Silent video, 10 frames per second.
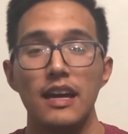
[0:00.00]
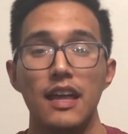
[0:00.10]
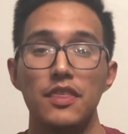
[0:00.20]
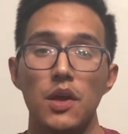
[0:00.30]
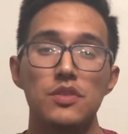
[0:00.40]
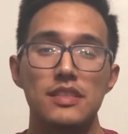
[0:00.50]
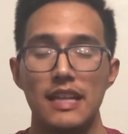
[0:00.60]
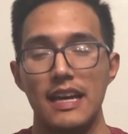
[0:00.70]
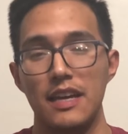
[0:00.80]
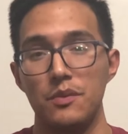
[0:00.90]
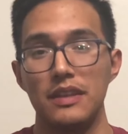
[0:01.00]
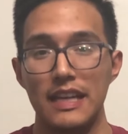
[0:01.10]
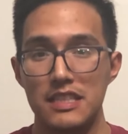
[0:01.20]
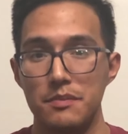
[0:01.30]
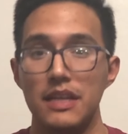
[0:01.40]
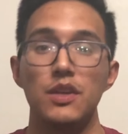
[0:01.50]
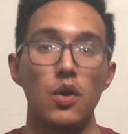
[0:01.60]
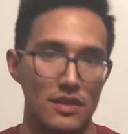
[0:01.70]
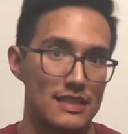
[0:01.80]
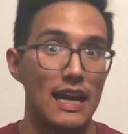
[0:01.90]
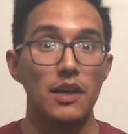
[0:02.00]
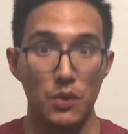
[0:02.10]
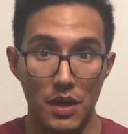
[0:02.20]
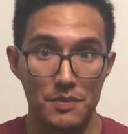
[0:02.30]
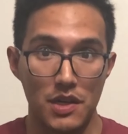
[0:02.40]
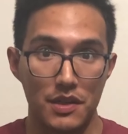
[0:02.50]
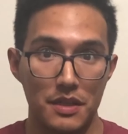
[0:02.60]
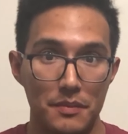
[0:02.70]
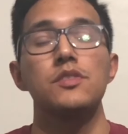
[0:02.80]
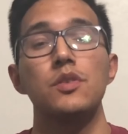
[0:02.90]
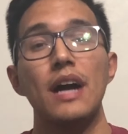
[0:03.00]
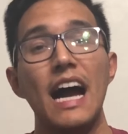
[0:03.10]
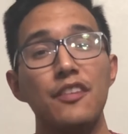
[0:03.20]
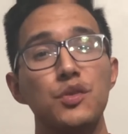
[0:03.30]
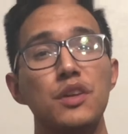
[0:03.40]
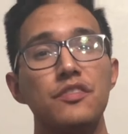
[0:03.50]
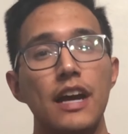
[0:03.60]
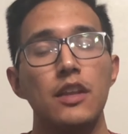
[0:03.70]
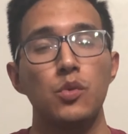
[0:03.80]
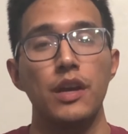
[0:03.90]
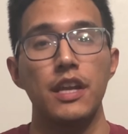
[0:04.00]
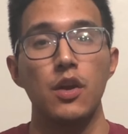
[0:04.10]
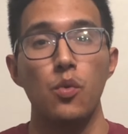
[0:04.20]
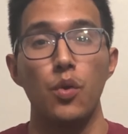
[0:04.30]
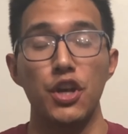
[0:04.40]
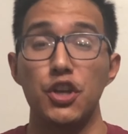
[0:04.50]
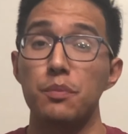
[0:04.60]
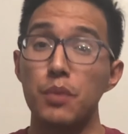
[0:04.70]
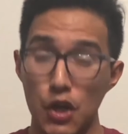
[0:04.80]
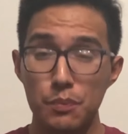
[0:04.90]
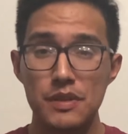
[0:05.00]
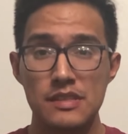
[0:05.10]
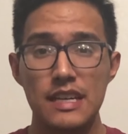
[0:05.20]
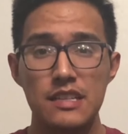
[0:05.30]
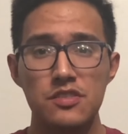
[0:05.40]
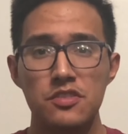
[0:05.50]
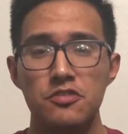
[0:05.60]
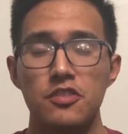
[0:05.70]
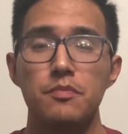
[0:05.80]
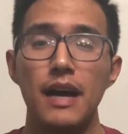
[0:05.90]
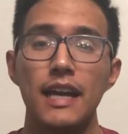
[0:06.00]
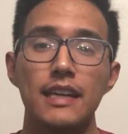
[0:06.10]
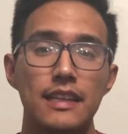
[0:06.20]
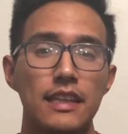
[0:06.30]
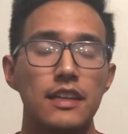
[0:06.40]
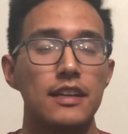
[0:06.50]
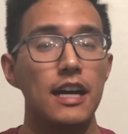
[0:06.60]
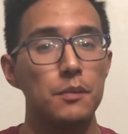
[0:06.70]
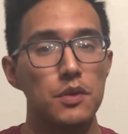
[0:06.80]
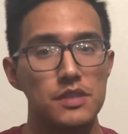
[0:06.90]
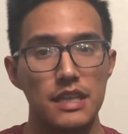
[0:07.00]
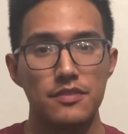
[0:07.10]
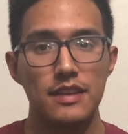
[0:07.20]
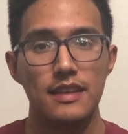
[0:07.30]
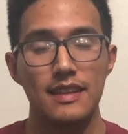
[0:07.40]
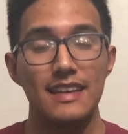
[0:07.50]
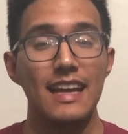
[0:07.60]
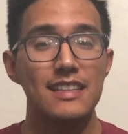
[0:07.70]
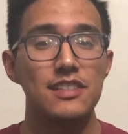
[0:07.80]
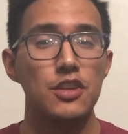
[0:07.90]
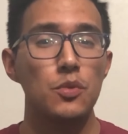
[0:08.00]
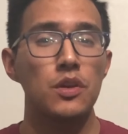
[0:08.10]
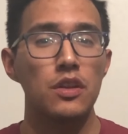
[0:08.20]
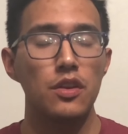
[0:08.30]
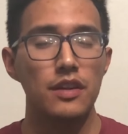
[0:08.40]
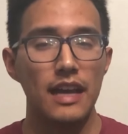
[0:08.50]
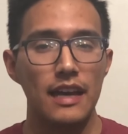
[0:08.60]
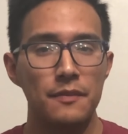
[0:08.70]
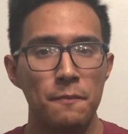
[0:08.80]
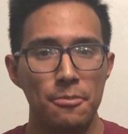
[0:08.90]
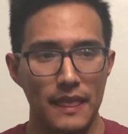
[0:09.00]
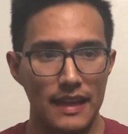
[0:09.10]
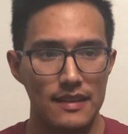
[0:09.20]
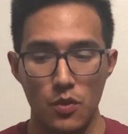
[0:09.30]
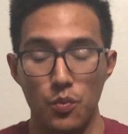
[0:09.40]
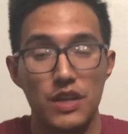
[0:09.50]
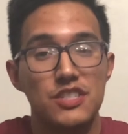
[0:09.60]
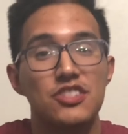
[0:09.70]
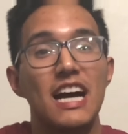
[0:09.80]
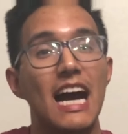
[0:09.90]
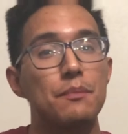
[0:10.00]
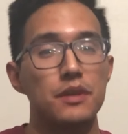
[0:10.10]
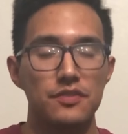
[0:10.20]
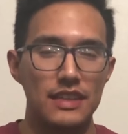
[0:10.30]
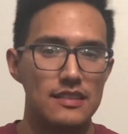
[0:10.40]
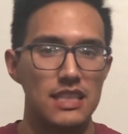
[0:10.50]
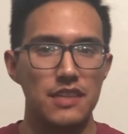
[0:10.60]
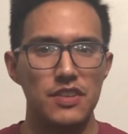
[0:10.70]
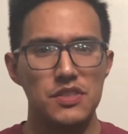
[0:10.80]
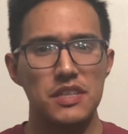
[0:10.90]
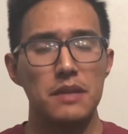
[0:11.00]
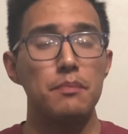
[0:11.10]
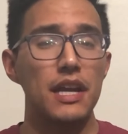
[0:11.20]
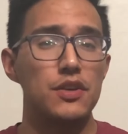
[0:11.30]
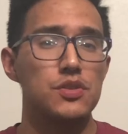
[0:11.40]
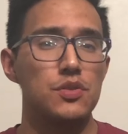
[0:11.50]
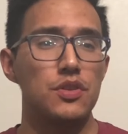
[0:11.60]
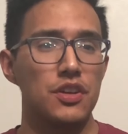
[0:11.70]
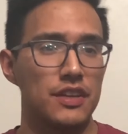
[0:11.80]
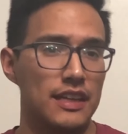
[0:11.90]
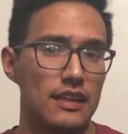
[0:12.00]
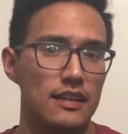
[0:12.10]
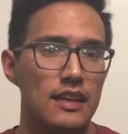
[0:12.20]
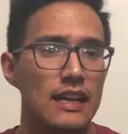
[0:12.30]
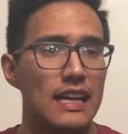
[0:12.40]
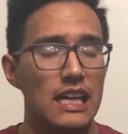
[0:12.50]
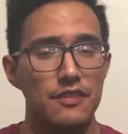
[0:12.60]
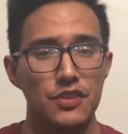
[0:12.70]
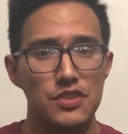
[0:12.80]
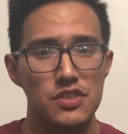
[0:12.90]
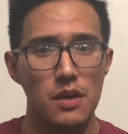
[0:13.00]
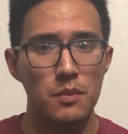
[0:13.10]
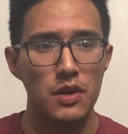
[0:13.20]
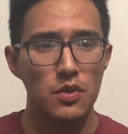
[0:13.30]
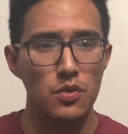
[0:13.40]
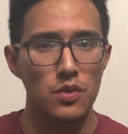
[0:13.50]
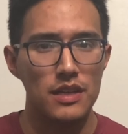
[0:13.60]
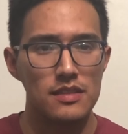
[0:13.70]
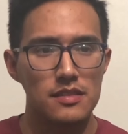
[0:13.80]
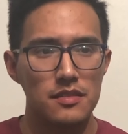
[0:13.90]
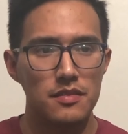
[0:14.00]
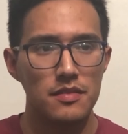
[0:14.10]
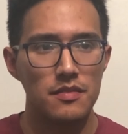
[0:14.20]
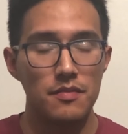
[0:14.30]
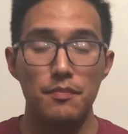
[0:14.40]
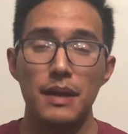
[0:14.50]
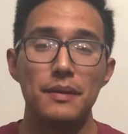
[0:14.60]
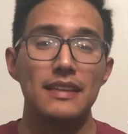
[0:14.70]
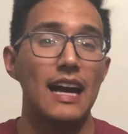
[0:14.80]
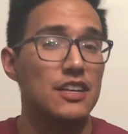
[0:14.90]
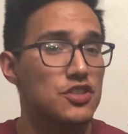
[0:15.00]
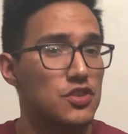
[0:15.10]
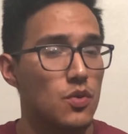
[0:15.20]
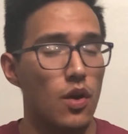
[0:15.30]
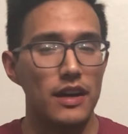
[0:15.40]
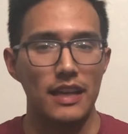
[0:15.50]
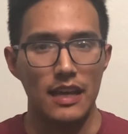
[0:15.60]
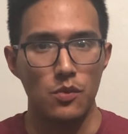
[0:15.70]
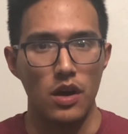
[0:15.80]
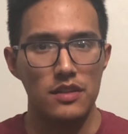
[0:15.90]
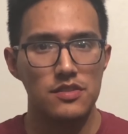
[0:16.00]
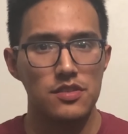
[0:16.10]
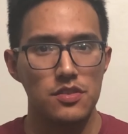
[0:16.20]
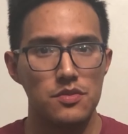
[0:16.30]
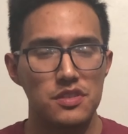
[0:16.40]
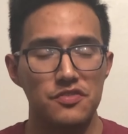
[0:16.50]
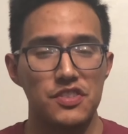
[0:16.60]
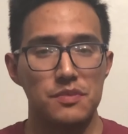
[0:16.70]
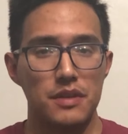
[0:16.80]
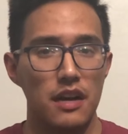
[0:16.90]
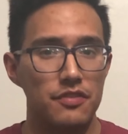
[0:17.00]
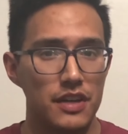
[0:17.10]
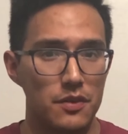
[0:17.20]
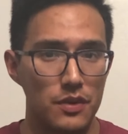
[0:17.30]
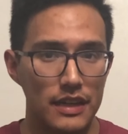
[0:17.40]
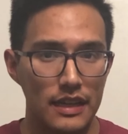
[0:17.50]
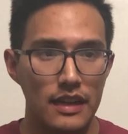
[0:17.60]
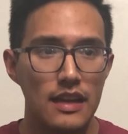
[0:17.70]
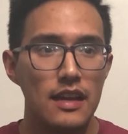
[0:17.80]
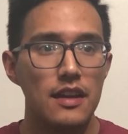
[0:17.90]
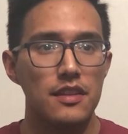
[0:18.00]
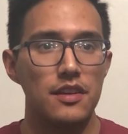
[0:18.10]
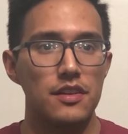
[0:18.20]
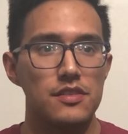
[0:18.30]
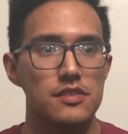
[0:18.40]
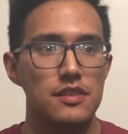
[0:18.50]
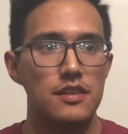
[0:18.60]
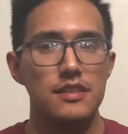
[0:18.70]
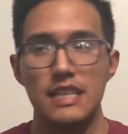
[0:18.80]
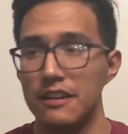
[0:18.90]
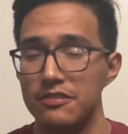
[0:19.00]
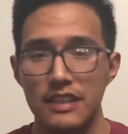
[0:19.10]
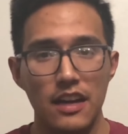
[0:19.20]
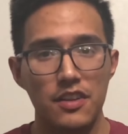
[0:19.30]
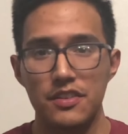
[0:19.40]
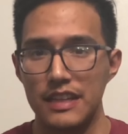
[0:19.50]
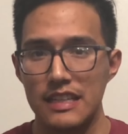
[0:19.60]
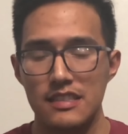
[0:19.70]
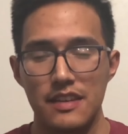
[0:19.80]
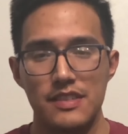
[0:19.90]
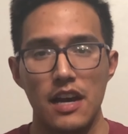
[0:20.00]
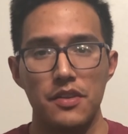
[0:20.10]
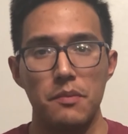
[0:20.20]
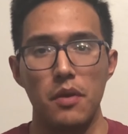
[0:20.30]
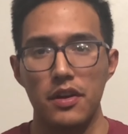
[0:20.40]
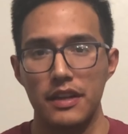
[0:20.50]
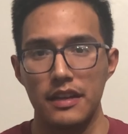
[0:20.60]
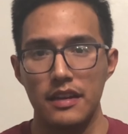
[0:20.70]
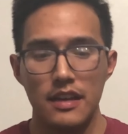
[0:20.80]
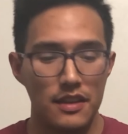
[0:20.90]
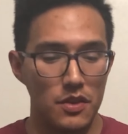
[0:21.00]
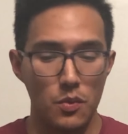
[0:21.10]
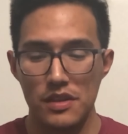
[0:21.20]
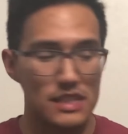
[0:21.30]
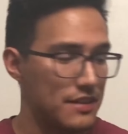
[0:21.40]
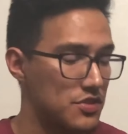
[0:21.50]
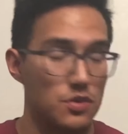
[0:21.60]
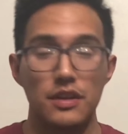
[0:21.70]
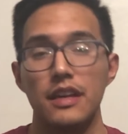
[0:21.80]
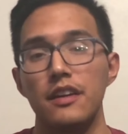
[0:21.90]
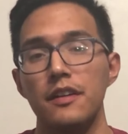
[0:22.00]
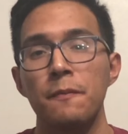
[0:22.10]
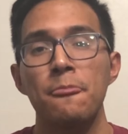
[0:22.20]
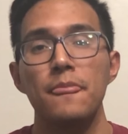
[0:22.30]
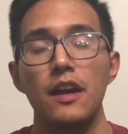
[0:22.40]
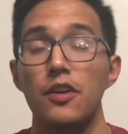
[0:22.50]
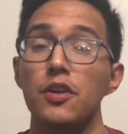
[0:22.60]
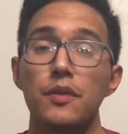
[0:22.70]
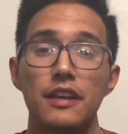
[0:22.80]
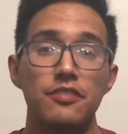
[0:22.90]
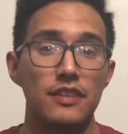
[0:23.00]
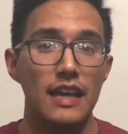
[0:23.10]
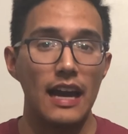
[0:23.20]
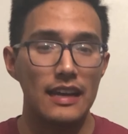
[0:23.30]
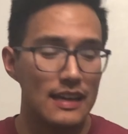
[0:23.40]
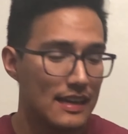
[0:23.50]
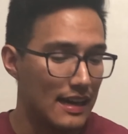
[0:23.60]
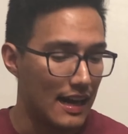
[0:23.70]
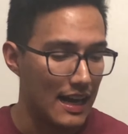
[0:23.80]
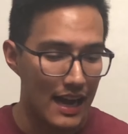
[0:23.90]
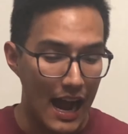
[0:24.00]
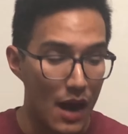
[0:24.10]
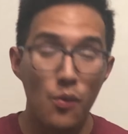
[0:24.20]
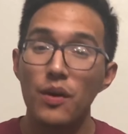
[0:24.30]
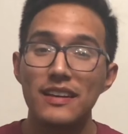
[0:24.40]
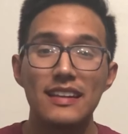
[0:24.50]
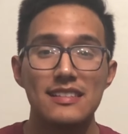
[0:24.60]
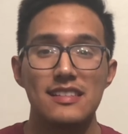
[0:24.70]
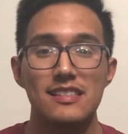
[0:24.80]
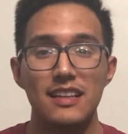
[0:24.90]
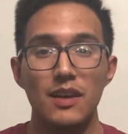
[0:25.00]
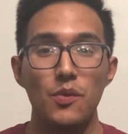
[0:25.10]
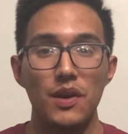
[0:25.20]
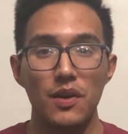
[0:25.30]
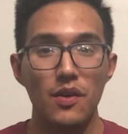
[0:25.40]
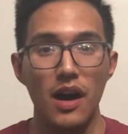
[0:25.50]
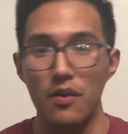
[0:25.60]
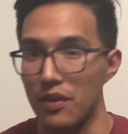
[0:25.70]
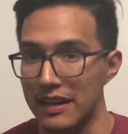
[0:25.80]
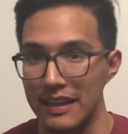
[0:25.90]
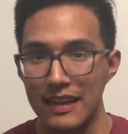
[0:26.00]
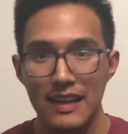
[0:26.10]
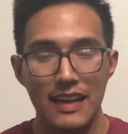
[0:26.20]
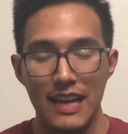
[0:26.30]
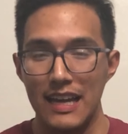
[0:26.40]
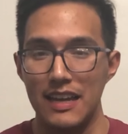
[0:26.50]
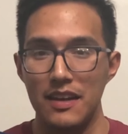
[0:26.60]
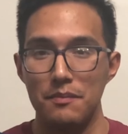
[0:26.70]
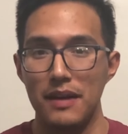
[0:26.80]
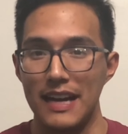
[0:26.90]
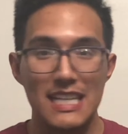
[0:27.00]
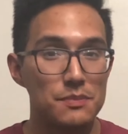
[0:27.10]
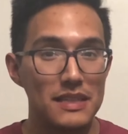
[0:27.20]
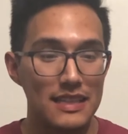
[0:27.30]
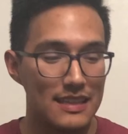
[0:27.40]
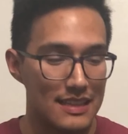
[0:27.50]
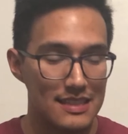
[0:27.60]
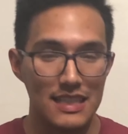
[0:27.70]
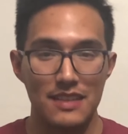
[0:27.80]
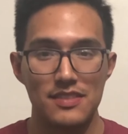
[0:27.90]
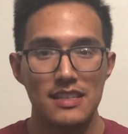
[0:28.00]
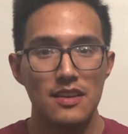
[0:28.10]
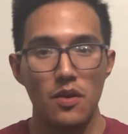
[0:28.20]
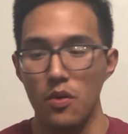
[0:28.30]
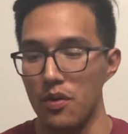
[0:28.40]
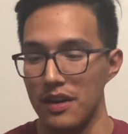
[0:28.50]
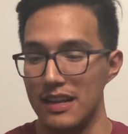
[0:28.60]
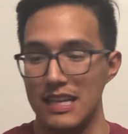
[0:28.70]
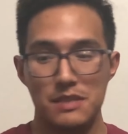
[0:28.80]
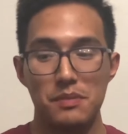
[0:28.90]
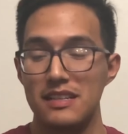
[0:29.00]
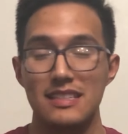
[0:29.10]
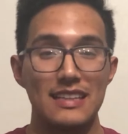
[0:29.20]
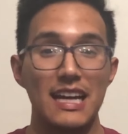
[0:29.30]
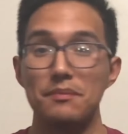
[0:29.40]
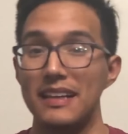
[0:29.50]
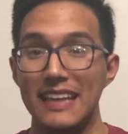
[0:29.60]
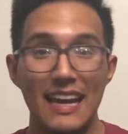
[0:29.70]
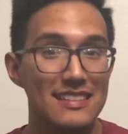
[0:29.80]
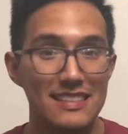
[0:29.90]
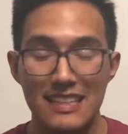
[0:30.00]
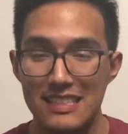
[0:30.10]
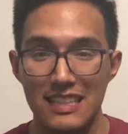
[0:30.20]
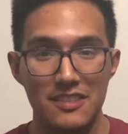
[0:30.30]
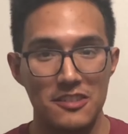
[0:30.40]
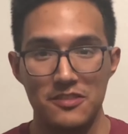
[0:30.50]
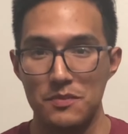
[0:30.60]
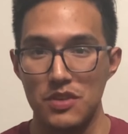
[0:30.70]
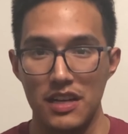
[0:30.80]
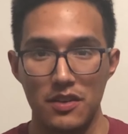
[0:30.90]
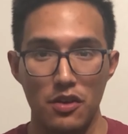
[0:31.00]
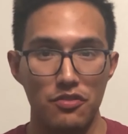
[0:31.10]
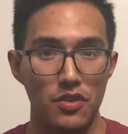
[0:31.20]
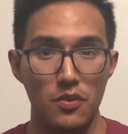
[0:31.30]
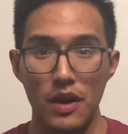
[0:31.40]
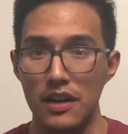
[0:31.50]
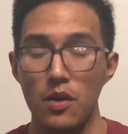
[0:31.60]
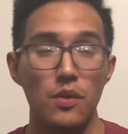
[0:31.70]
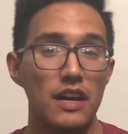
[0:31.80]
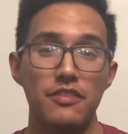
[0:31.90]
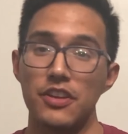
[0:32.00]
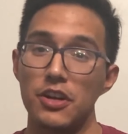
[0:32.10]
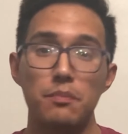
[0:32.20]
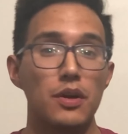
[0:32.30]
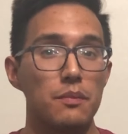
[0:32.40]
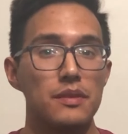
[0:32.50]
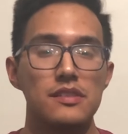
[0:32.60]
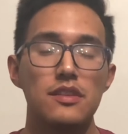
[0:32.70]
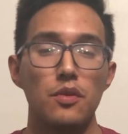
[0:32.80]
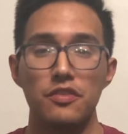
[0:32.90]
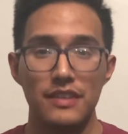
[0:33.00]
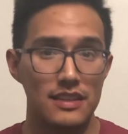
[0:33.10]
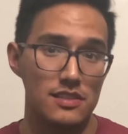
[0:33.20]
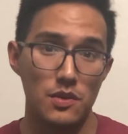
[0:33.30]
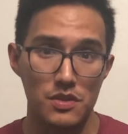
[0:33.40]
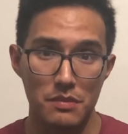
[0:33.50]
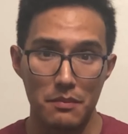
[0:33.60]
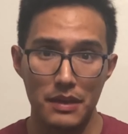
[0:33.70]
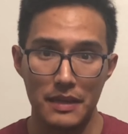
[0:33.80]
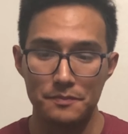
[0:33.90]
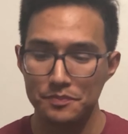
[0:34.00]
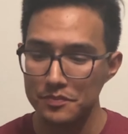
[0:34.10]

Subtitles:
And those that can relate to me know exactly what I'm talking about. So after evaluating what your purpose is for buying a knee or elbow sleeve, the next thing you want to look at is which type of knee sleeve is going to better suit your knee. If you're someone who is maybe not just squatting and wants to use it for some comfort and running, there's definitely other knee sleeves out in the market than the ones I've shown here that are great for that. I wouldn't necessarily want to go out running in my SBD knee sleeves, or especially not in my Gangsta knee sleeves if I'm trying to go for a run, or whatever your purpose or fitness goals may be.